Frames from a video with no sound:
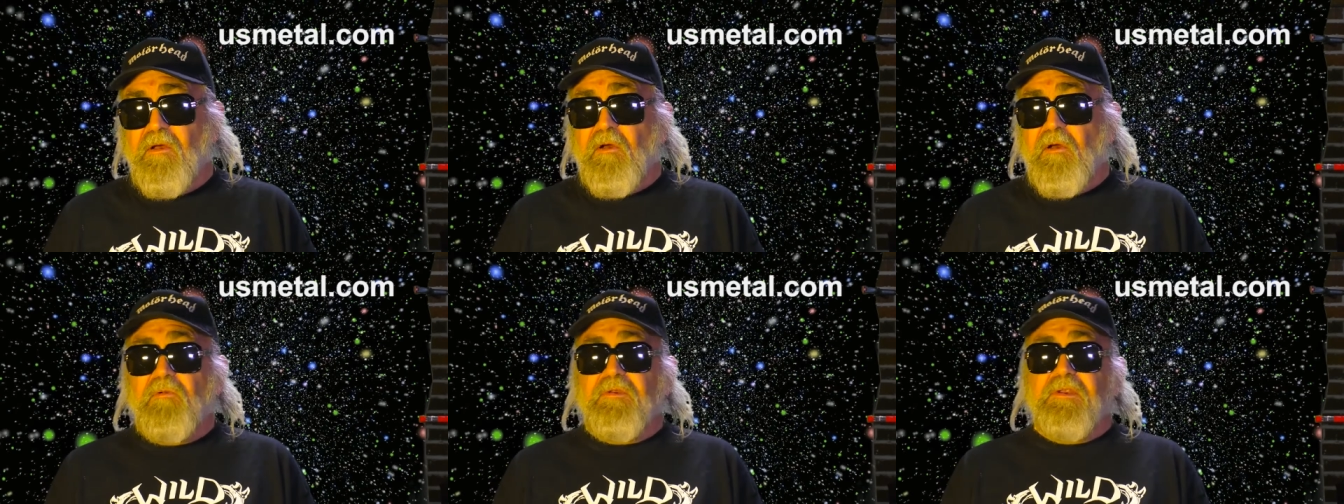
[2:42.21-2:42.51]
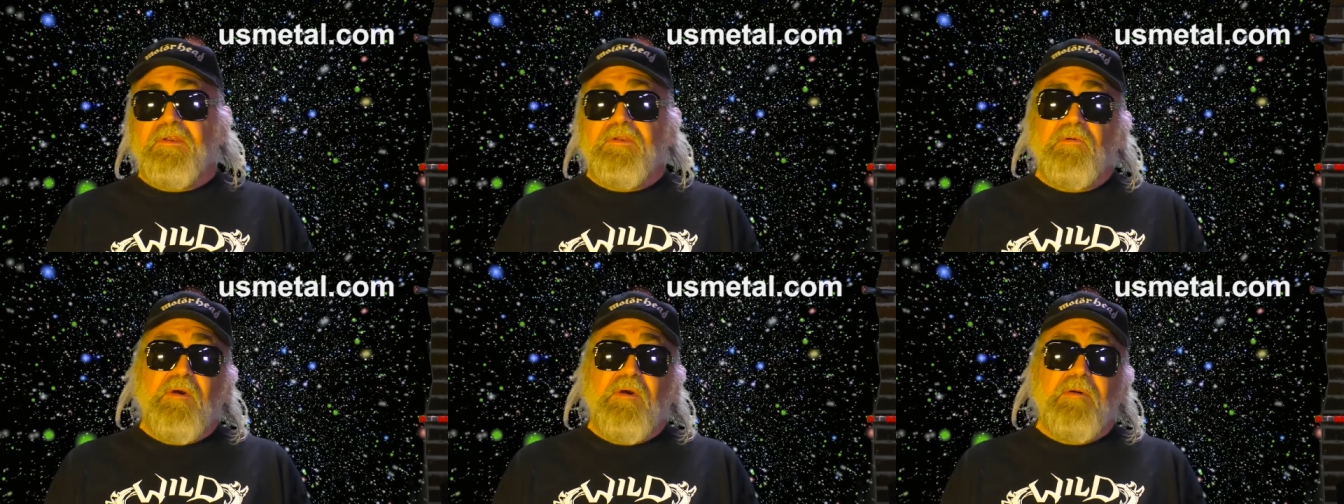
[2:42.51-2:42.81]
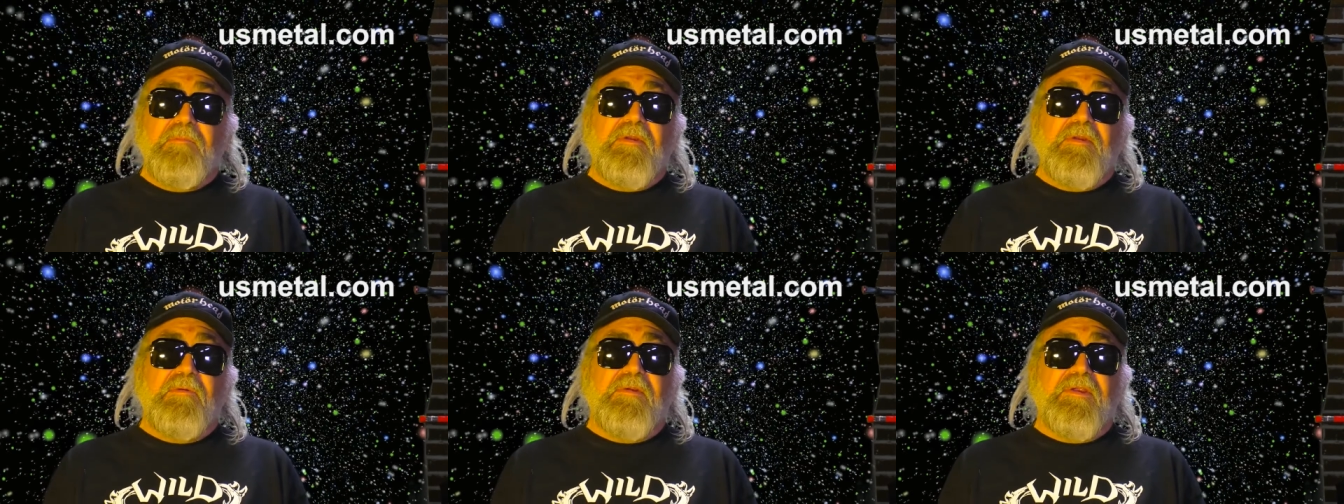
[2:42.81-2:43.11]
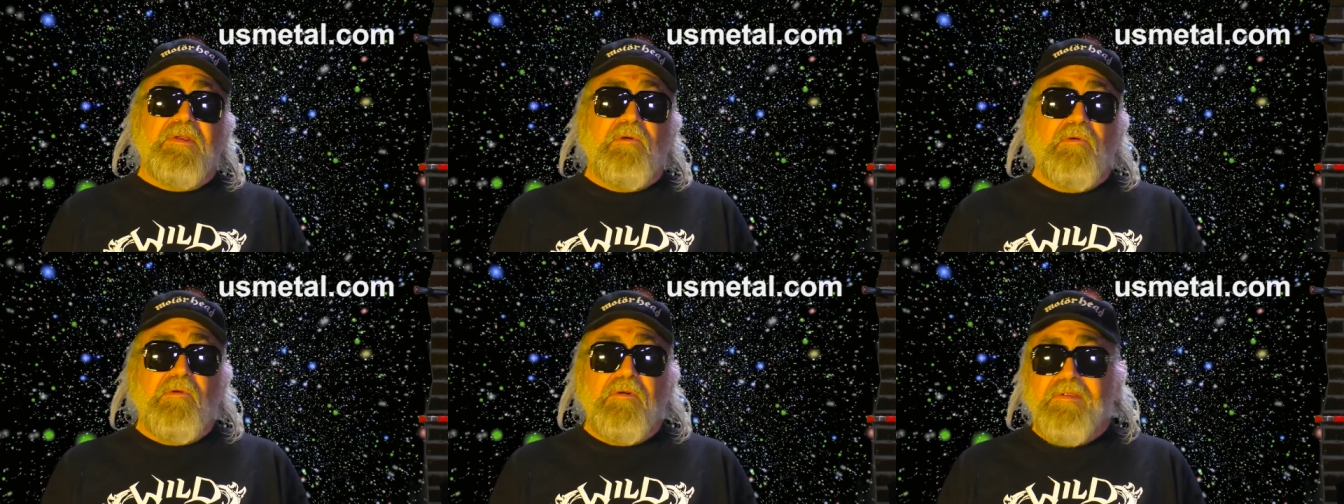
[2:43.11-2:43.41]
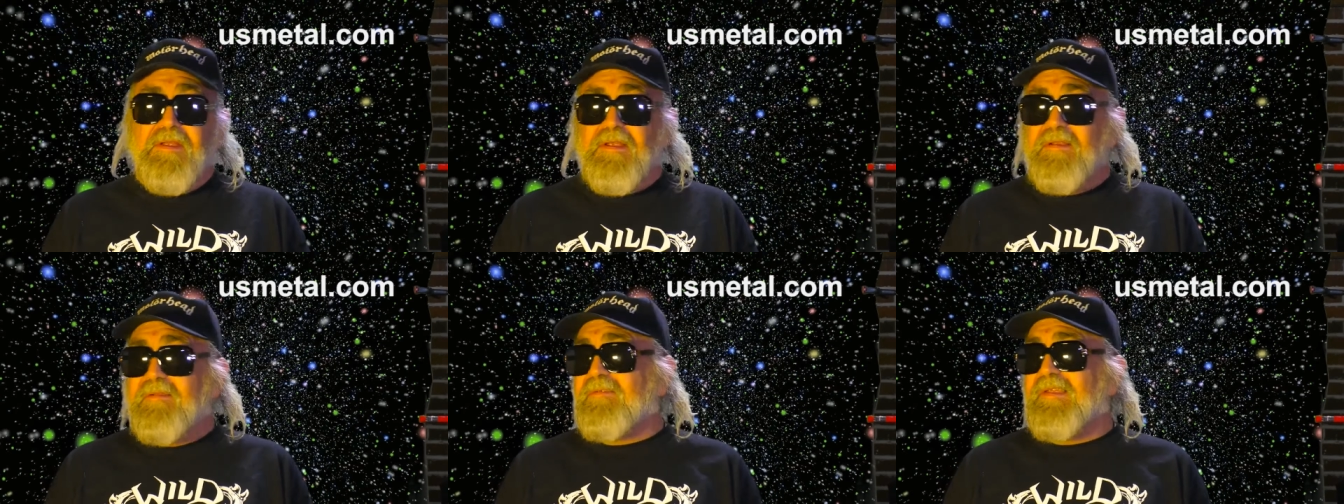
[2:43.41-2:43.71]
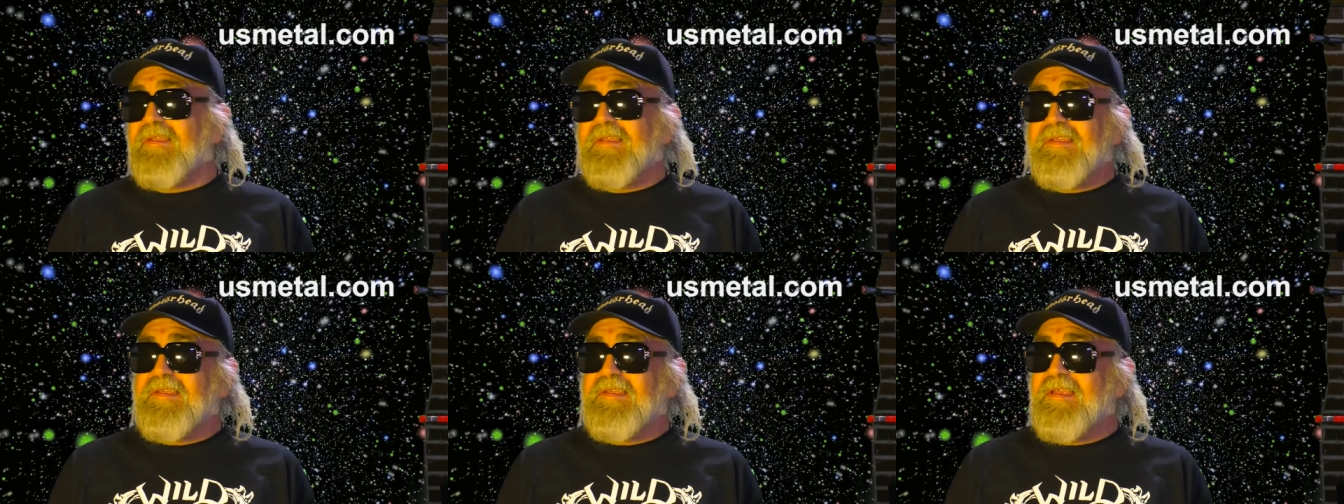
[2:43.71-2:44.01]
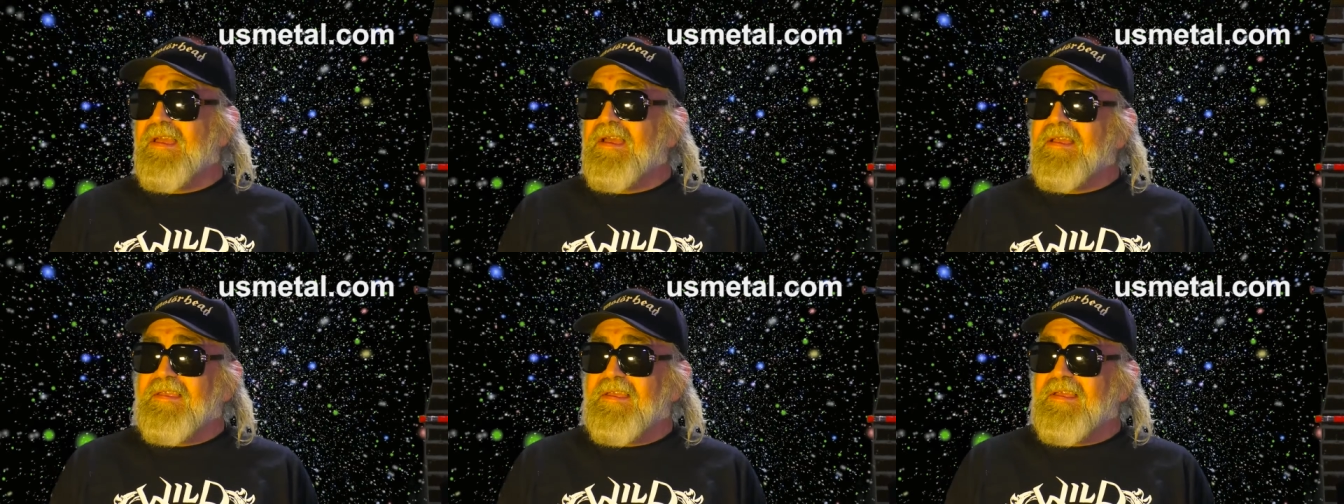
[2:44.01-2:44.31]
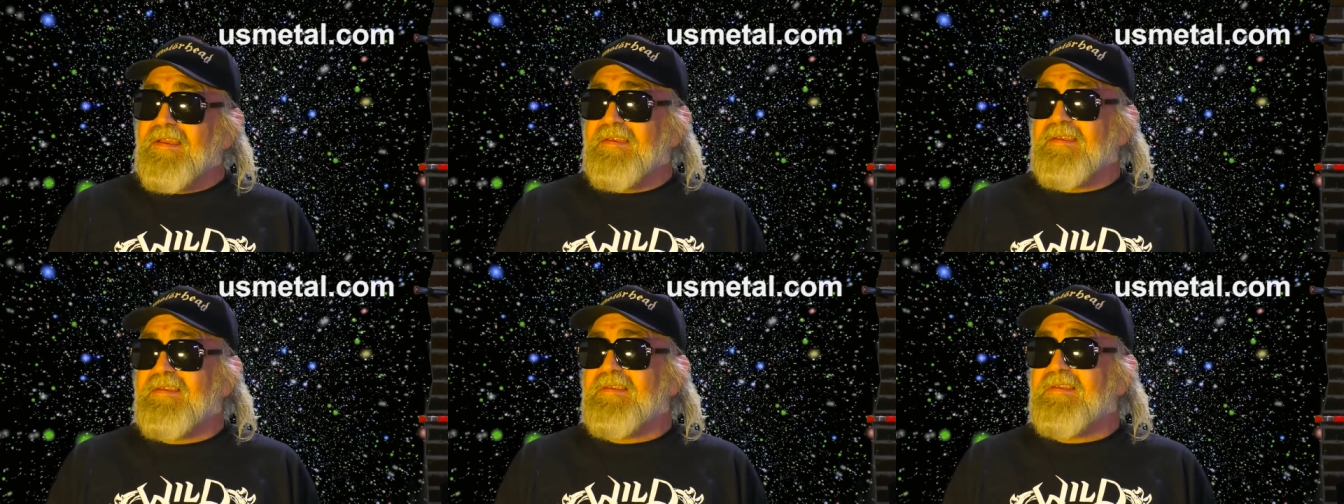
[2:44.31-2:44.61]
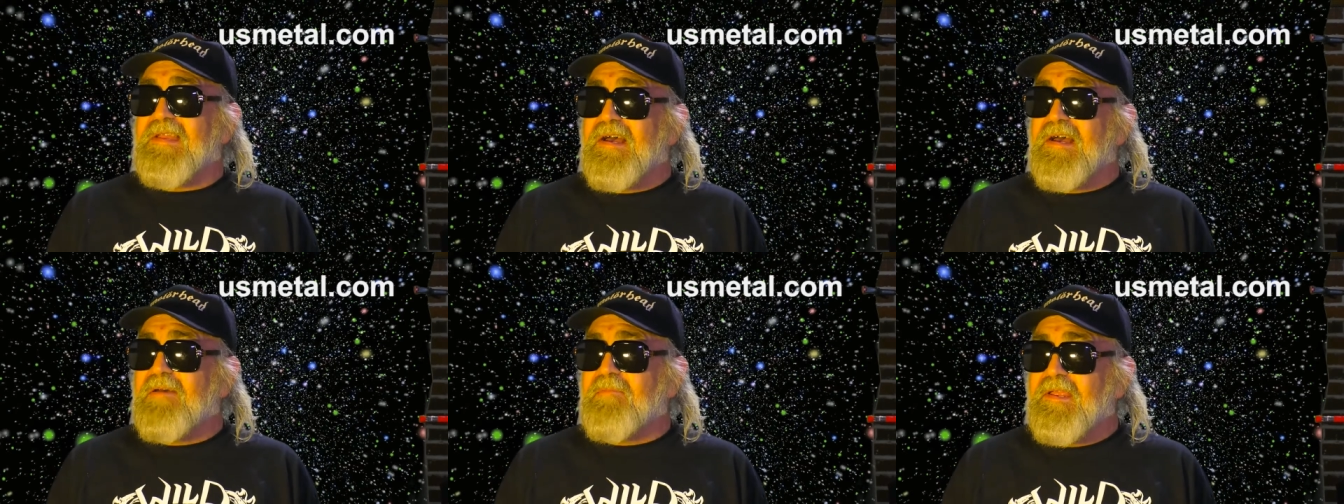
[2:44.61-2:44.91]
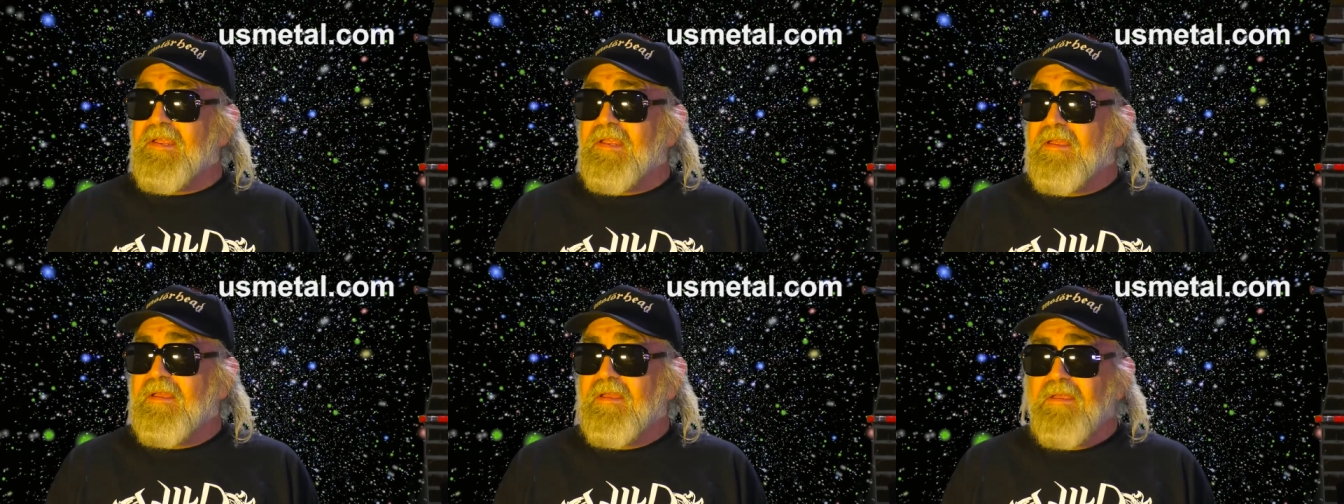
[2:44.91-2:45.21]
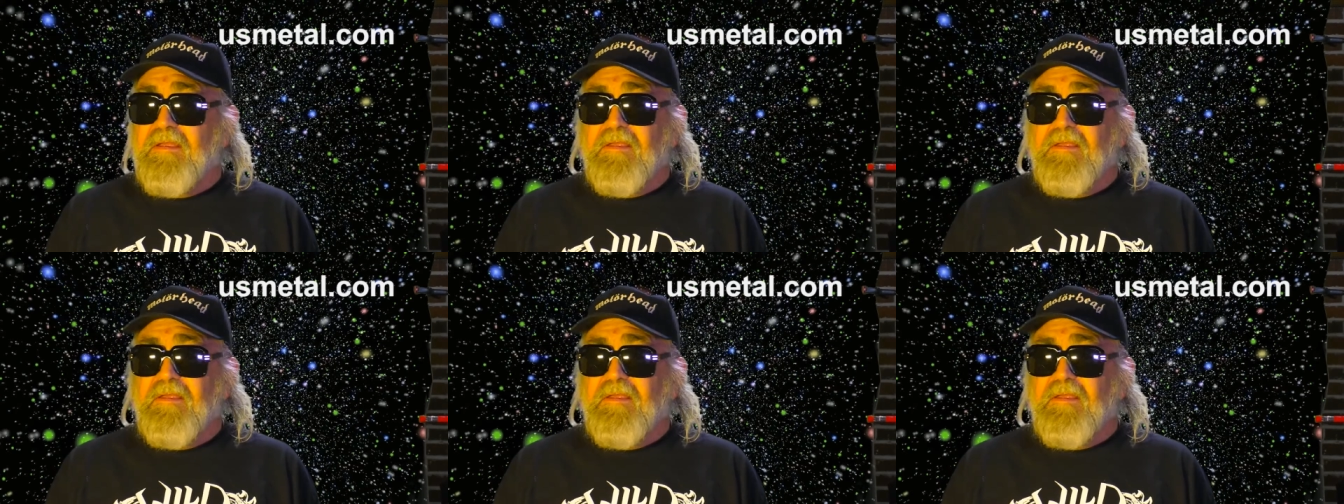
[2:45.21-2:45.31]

oh, did you want me to record that? I was like, yeah, you dummy.